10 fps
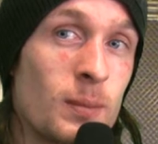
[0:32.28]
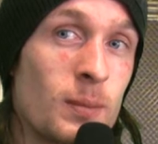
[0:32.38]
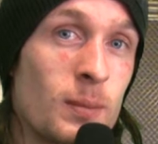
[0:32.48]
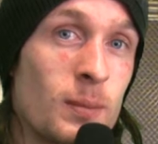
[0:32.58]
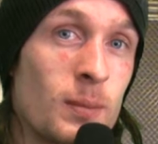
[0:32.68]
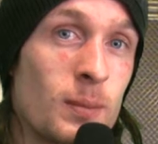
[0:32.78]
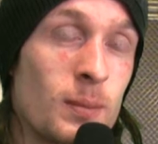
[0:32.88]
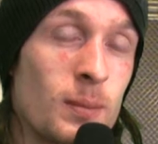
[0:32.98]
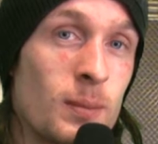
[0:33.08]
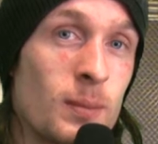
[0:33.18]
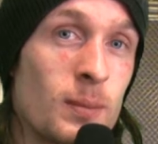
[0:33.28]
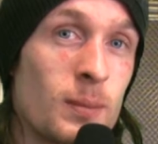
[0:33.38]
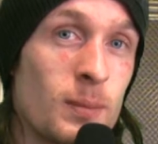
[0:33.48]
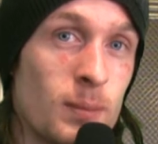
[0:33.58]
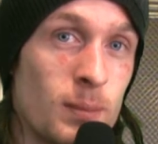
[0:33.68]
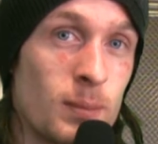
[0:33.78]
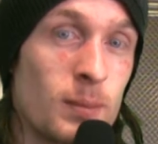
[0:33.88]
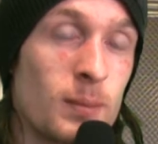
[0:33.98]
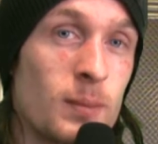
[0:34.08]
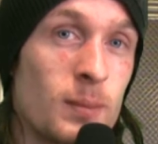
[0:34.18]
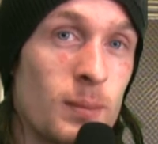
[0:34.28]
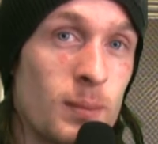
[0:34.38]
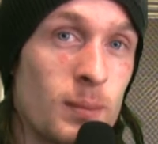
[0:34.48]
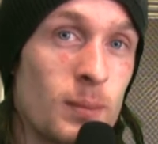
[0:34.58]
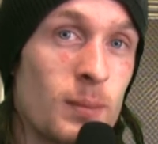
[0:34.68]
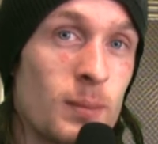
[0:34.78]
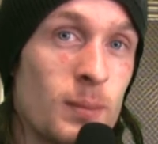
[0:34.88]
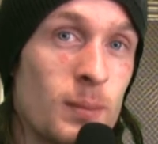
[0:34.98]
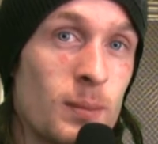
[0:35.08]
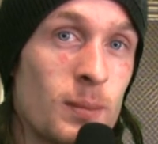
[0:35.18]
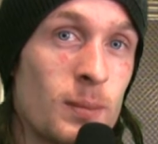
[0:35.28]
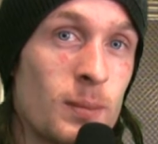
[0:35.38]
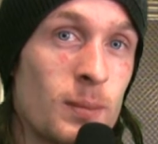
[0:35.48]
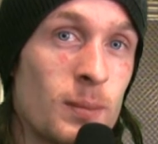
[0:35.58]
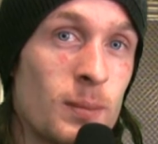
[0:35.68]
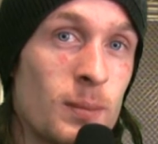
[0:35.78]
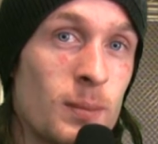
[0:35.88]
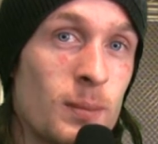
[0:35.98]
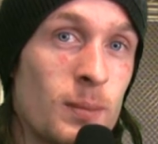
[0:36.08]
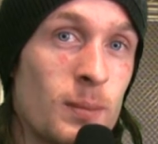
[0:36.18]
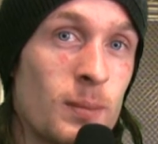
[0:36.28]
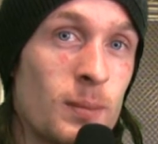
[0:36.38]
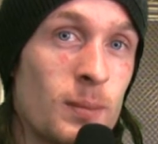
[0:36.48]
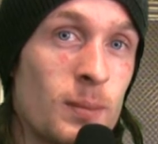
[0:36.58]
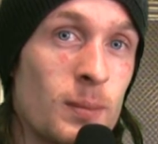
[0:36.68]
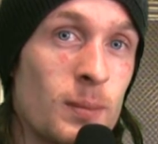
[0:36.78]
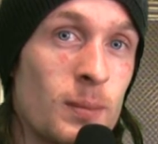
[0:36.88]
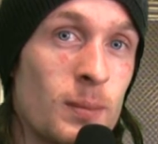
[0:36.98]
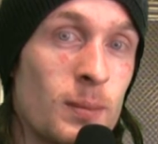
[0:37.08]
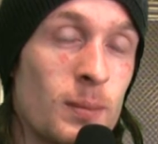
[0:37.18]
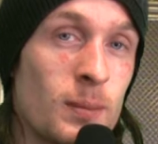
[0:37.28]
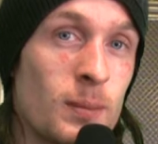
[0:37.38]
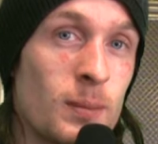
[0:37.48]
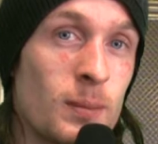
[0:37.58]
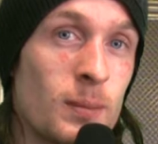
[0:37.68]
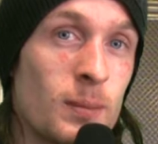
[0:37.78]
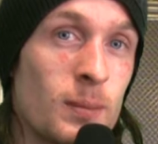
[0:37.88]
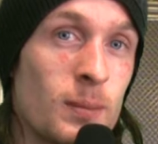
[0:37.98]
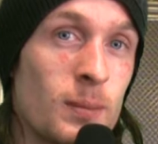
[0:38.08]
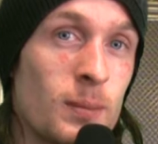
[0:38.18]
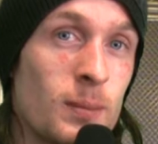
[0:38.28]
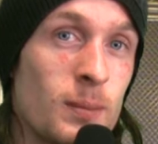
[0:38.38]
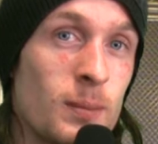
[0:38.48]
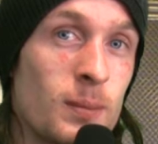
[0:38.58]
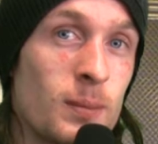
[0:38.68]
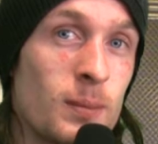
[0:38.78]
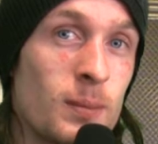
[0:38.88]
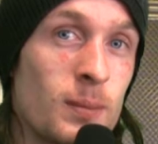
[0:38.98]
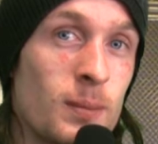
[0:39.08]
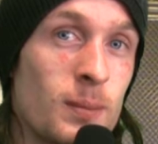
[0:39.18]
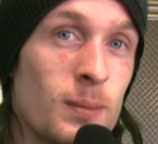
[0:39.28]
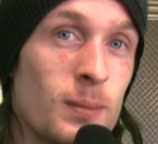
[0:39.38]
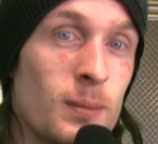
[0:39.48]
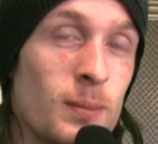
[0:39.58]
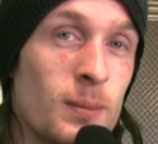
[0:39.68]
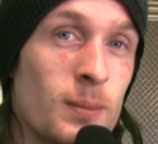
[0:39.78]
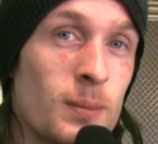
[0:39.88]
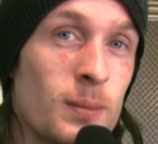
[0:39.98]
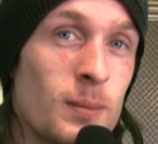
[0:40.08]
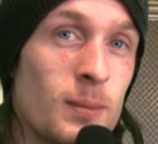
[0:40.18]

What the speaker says: This person isn't speaking.